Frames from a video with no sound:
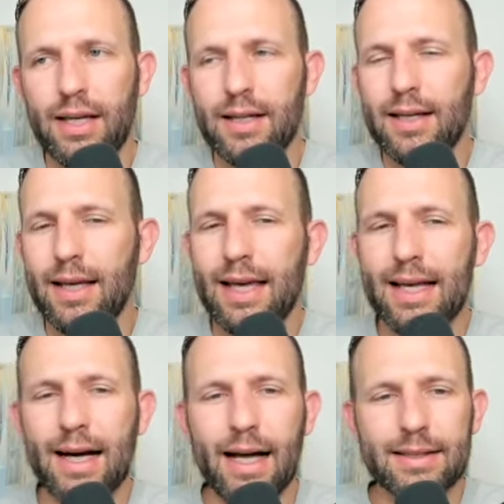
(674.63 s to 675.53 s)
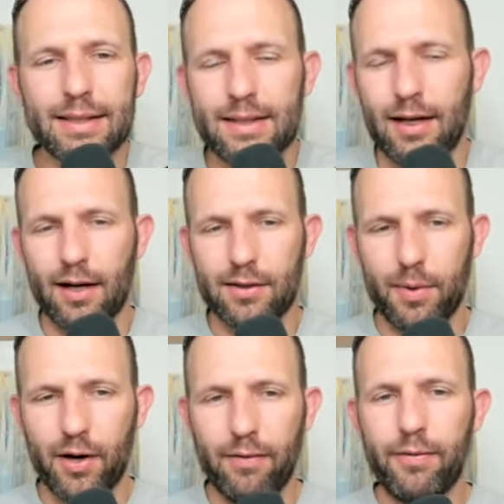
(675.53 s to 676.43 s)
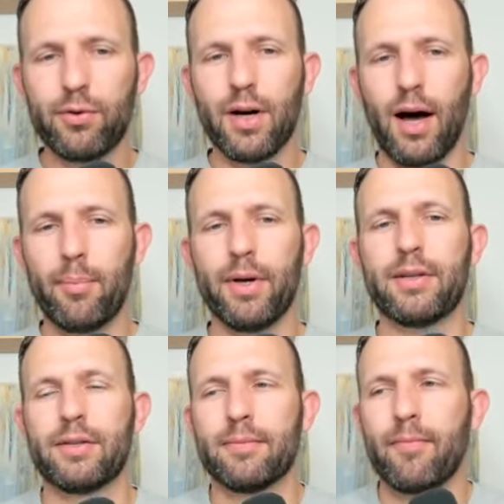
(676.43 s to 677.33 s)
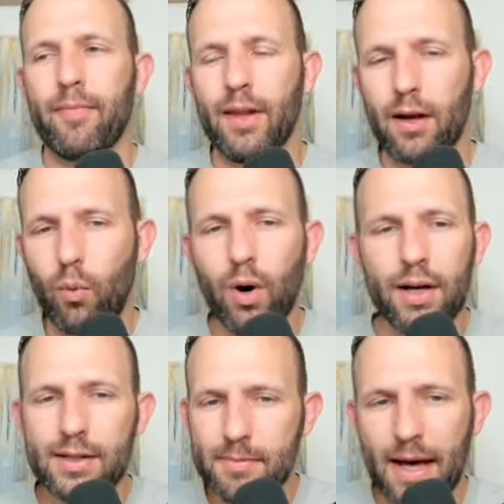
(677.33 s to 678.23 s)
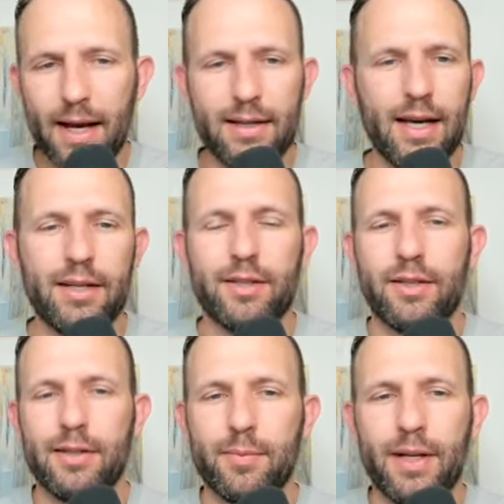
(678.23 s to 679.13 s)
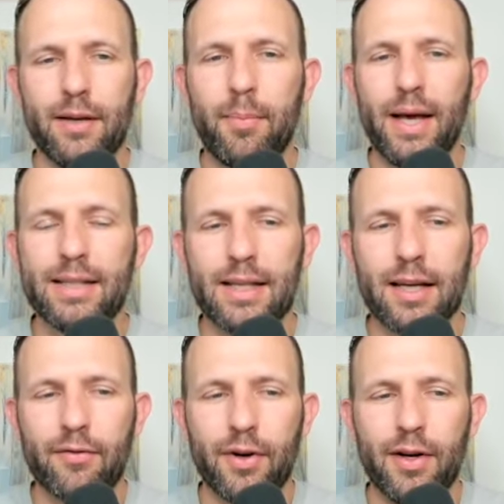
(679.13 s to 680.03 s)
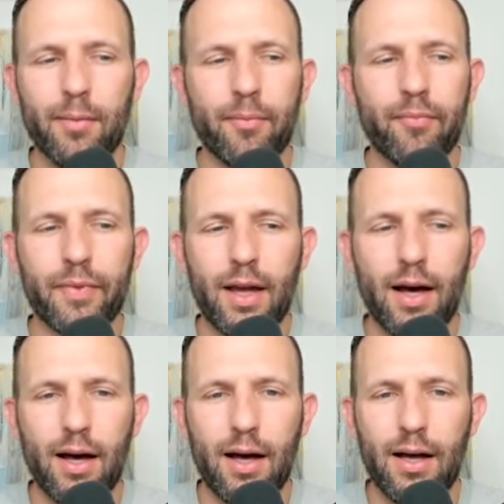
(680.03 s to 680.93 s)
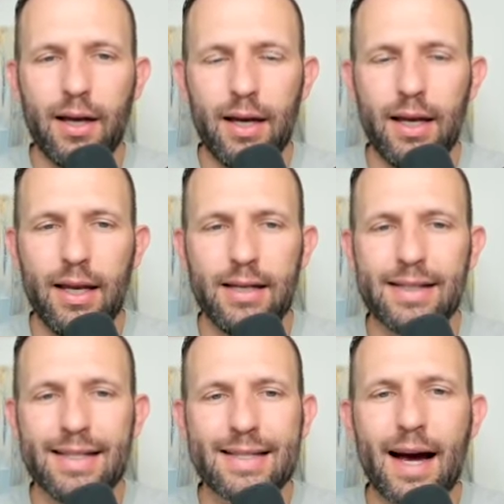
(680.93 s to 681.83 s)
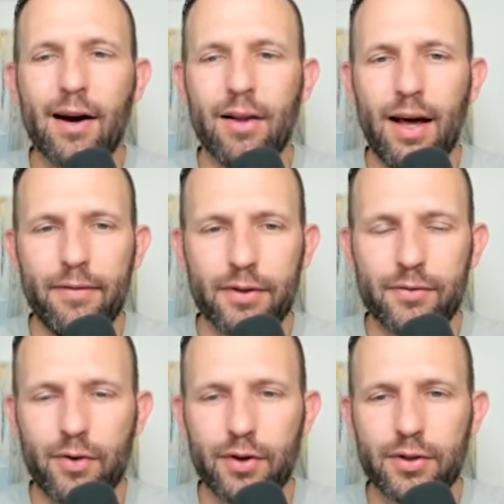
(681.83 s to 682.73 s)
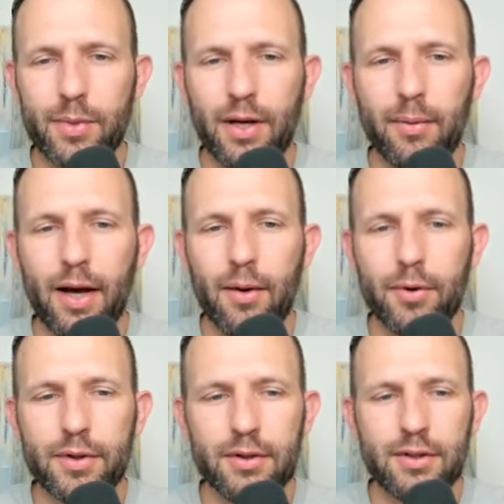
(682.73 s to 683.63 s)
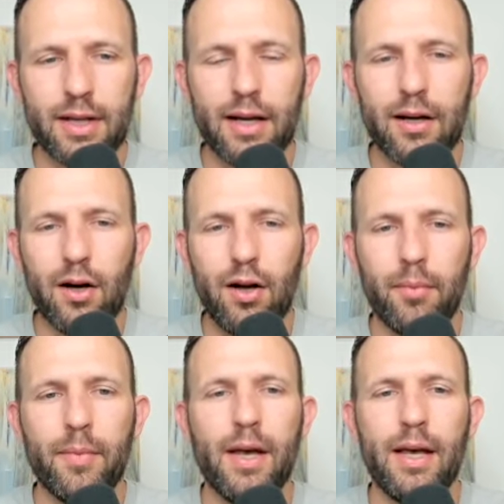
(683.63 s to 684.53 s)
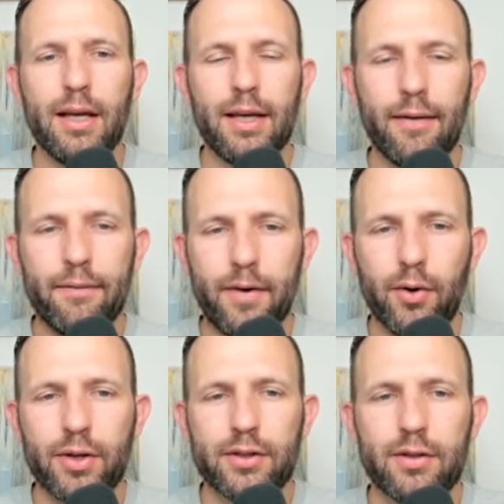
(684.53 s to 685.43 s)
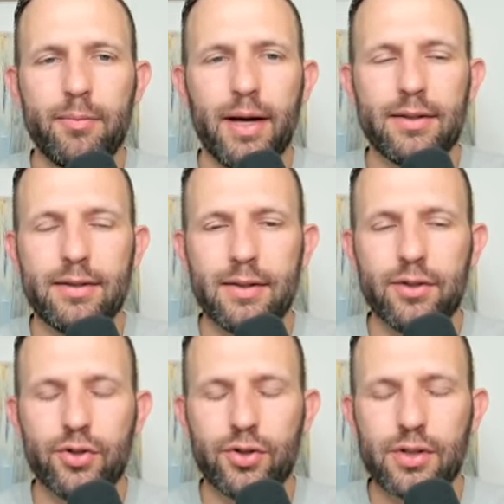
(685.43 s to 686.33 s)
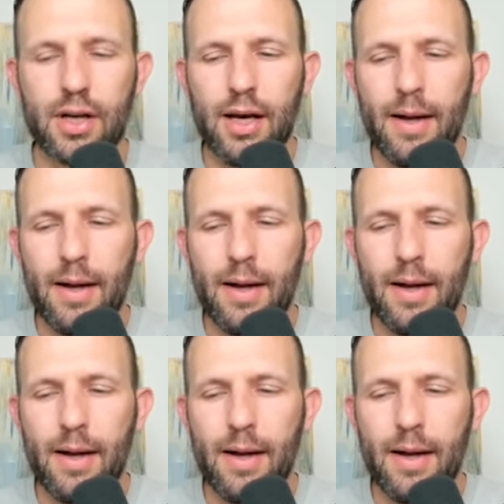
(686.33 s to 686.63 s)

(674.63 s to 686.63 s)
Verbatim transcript: He, he constantly talks about a few topics. Like one is meditation has been the best thing for him uh, in his entire life, as far as being able to stay calm, get focused, and make decisions.